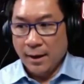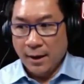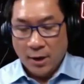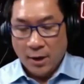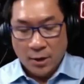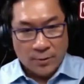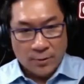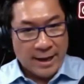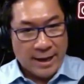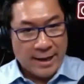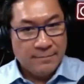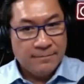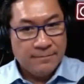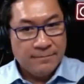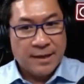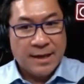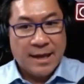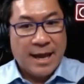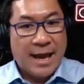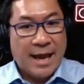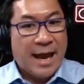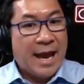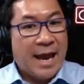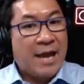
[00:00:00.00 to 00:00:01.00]
Okay.
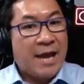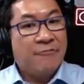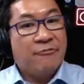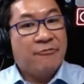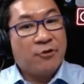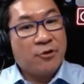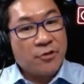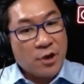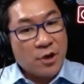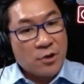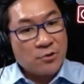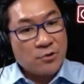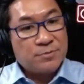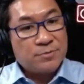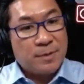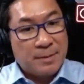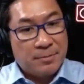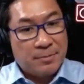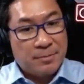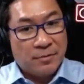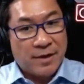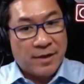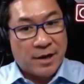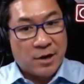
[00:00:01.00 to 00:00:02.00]
And for those
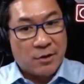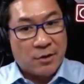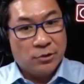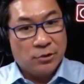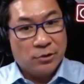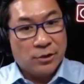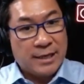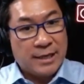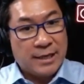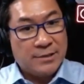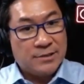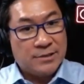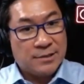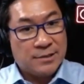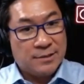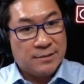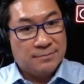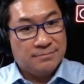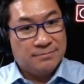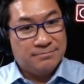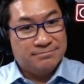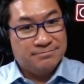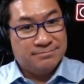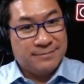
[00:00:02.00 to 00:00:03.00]
people that are looking
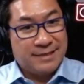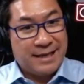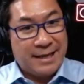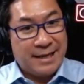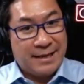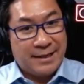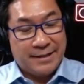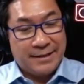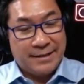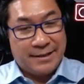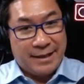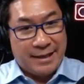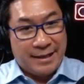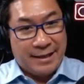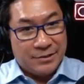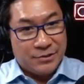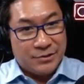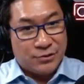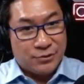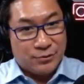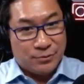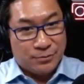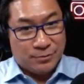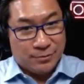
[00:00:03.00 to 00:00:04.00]
to getting
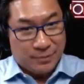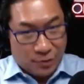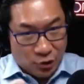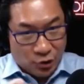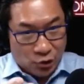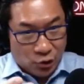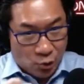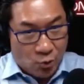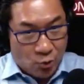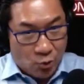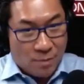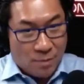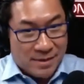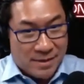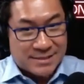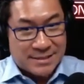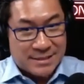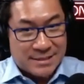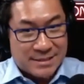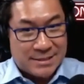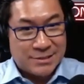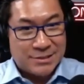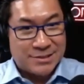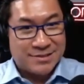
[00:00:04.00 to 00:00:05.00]
into your
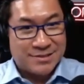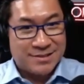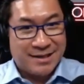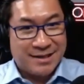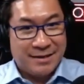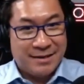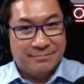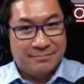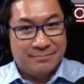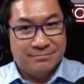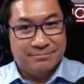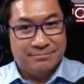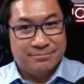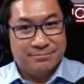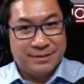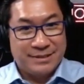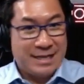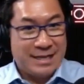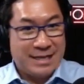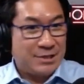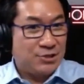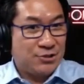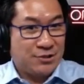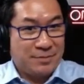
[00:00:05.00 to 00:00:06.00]
business and
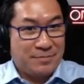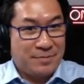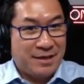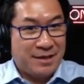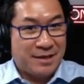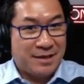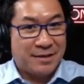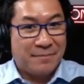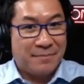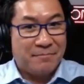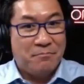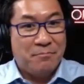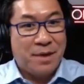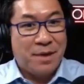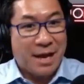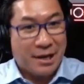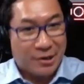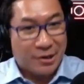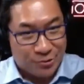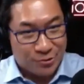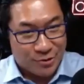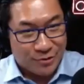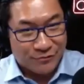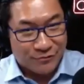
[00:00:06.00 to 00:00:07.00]
potentially be a
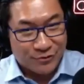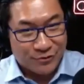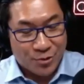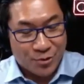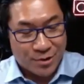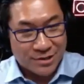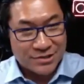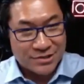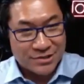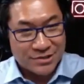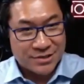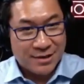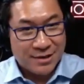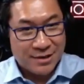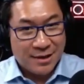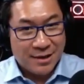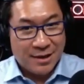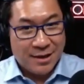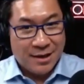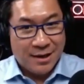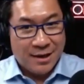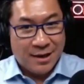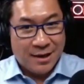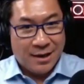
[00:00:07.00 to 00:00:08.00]
competitor of yours,
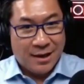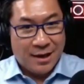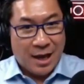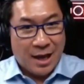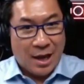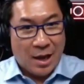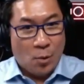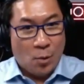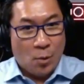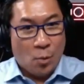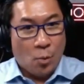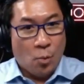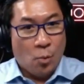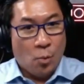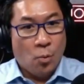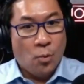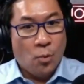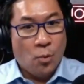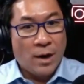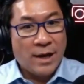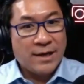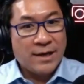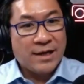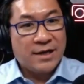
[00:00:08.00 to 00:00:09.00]

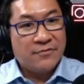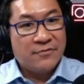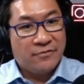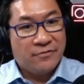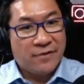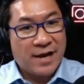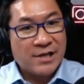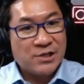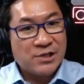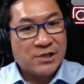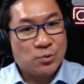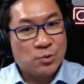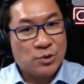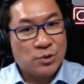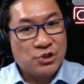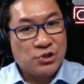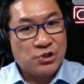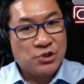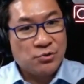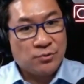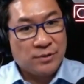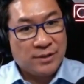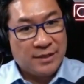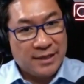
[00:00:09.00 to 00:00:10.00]
what advice would
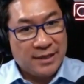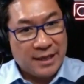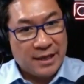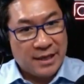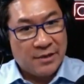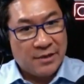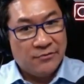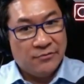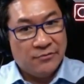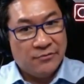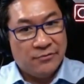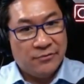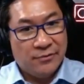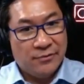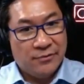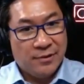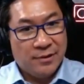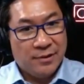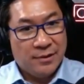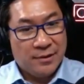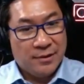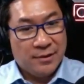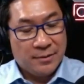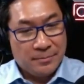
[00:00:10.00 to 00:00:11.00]
you give
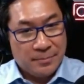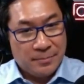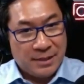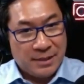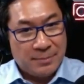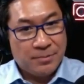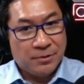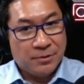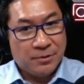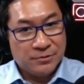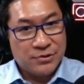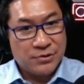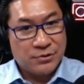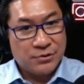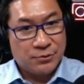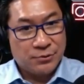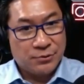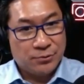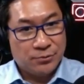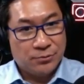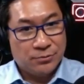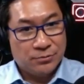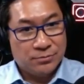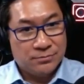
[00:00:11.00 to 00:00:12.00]
people
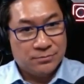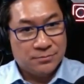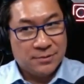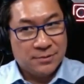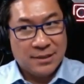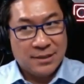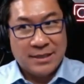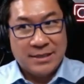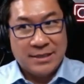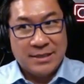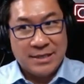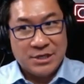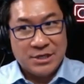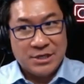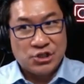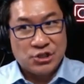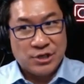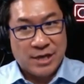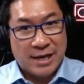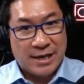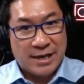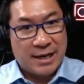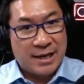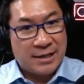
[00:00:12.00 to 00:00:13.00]
to
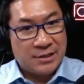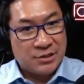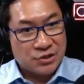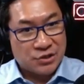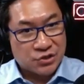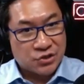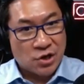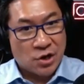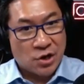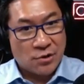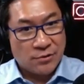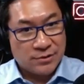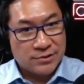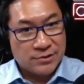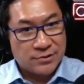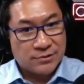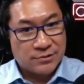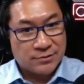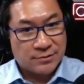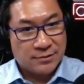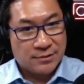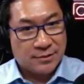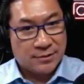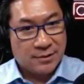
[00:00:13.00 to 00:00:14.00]
initiate and start
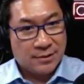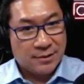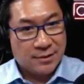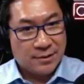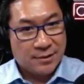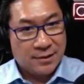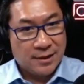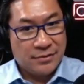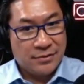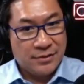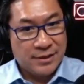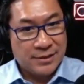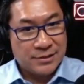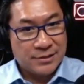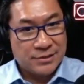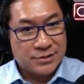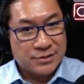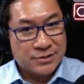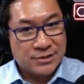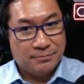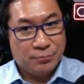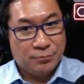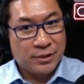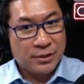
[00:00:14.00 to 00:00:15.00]

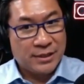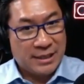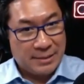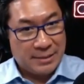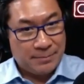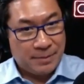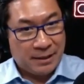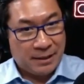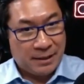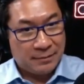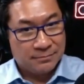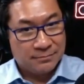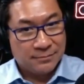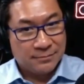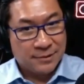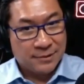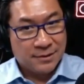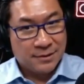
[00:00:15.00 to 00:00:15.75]
this bookkeeping?